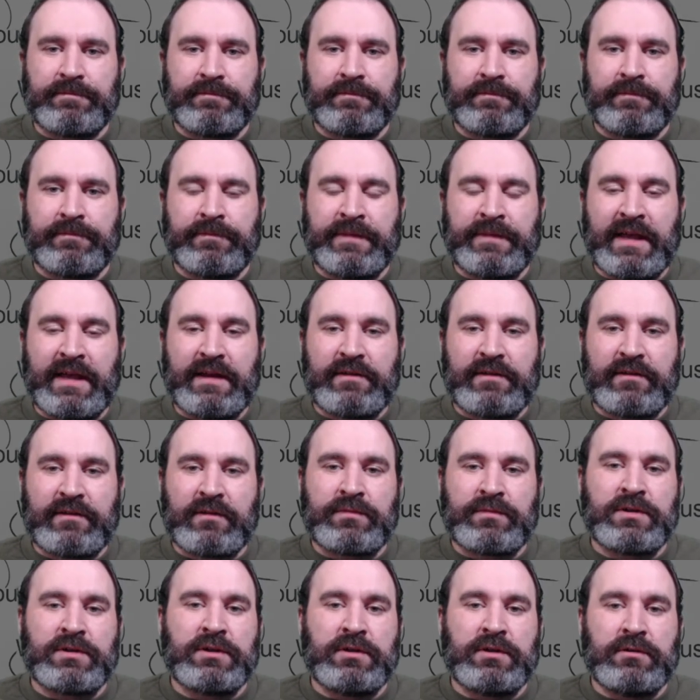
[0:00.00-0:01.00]
That is up
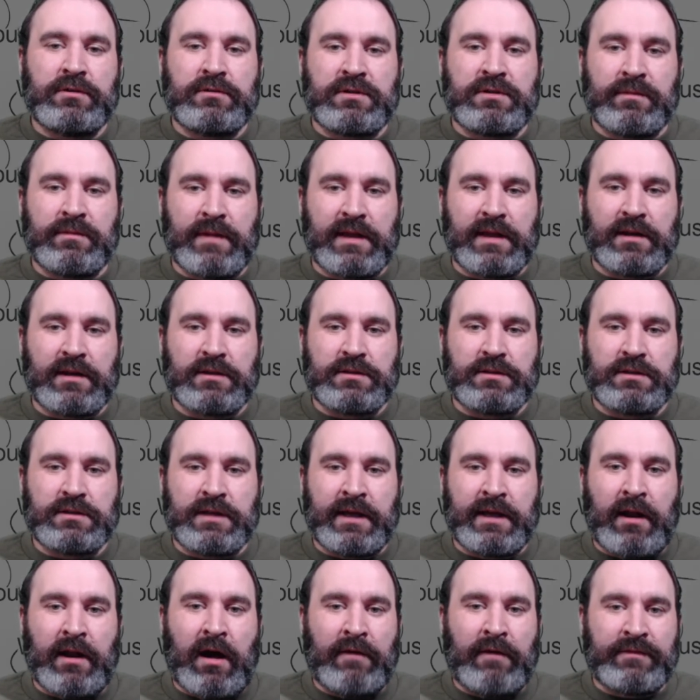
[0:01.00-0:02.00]
to you to manage,
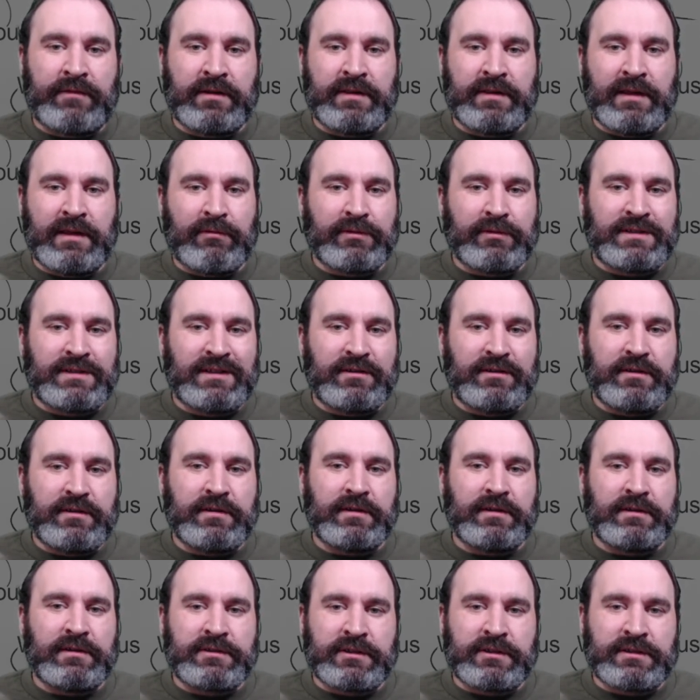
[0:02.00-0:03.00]
and often they will tell you
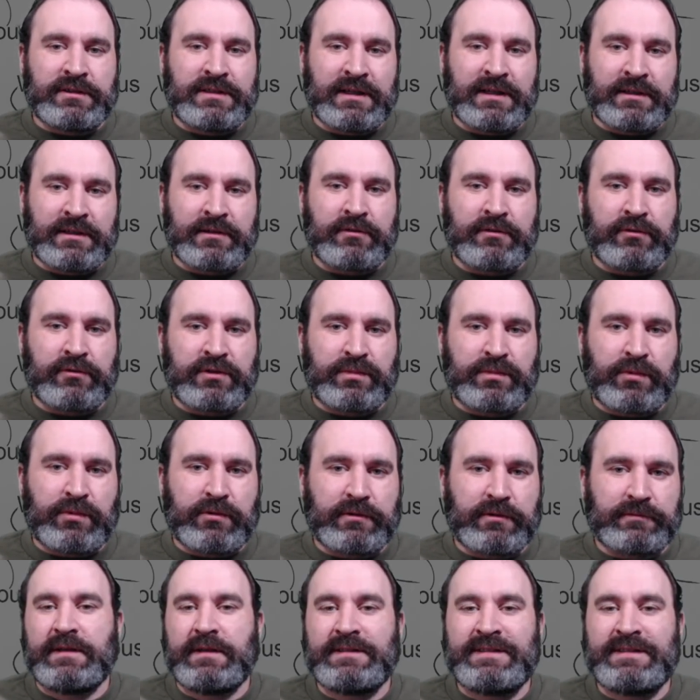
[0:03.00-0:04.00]
this on technical support.
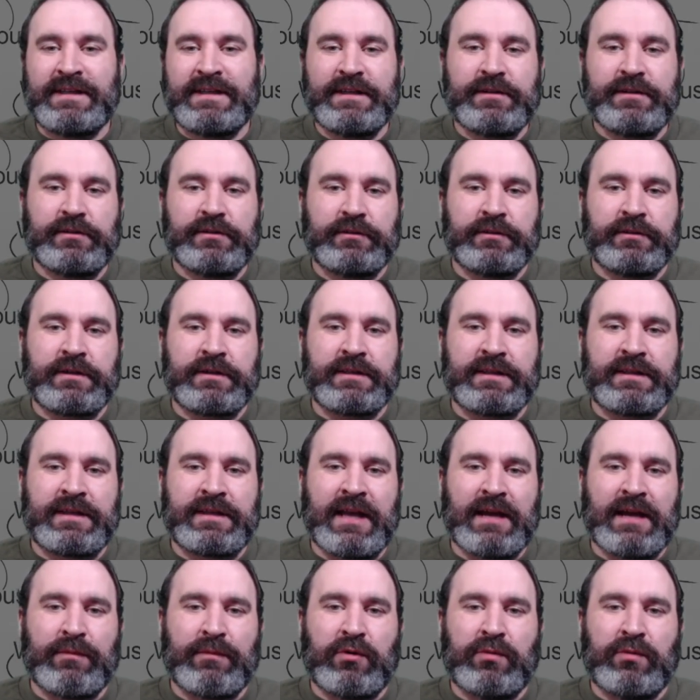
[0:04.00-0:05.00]
Take a look at the
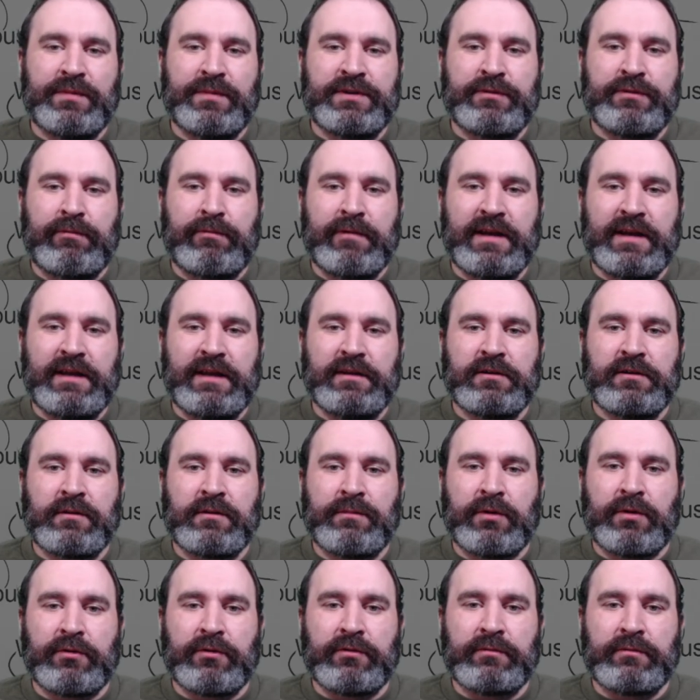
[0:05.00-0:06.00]
cable between your
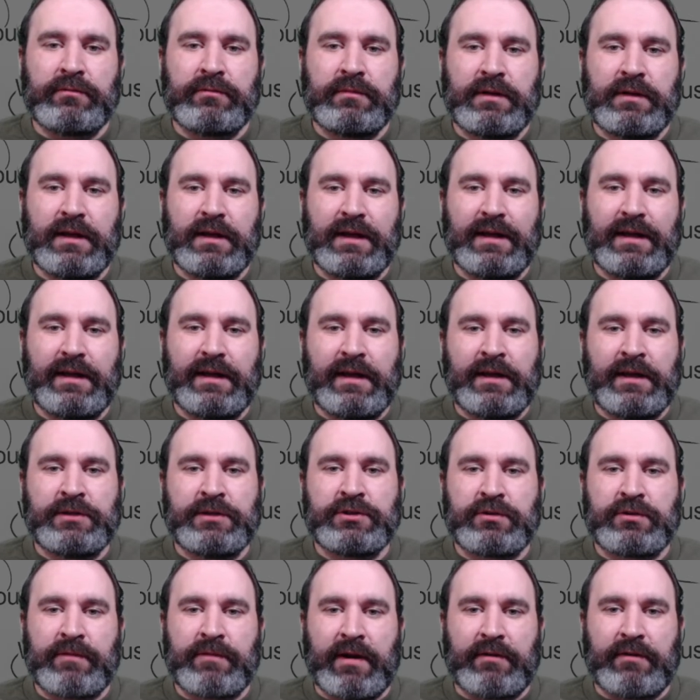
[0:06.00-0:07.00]
modem and
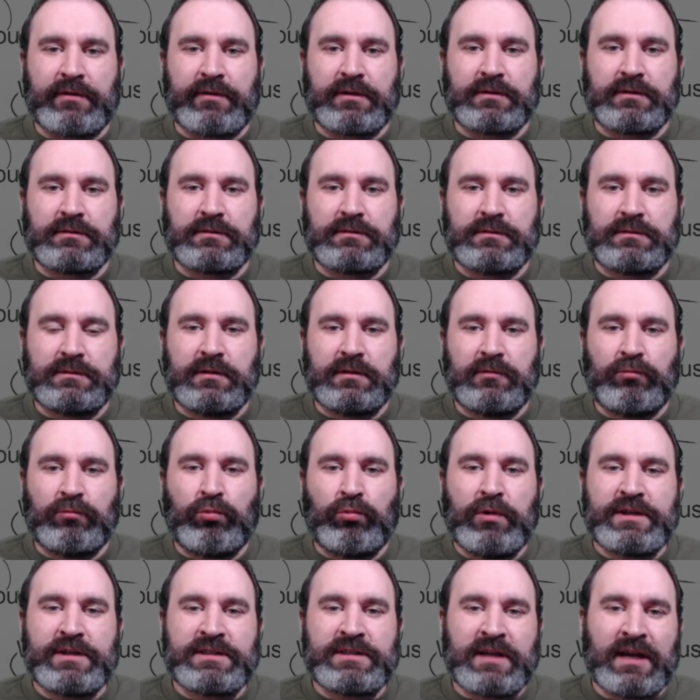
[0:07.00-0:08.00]
your router.
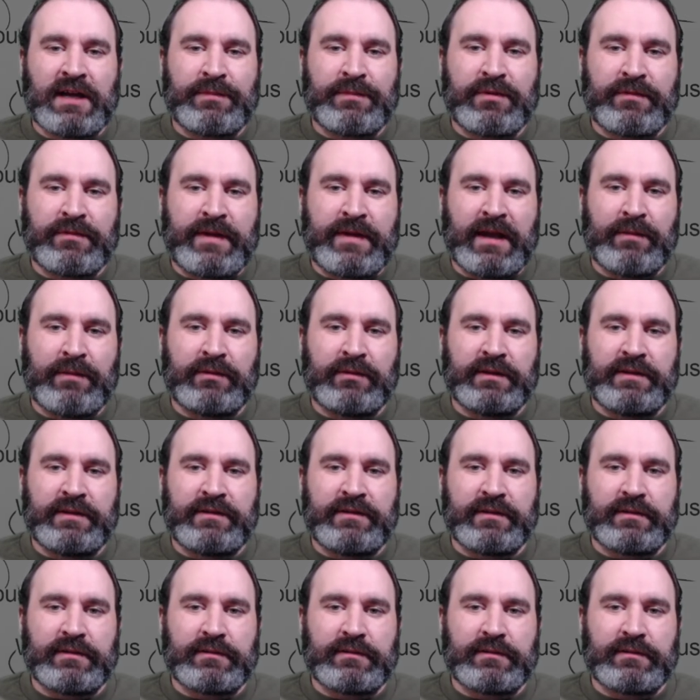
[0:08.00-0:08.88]
What type of cable is it?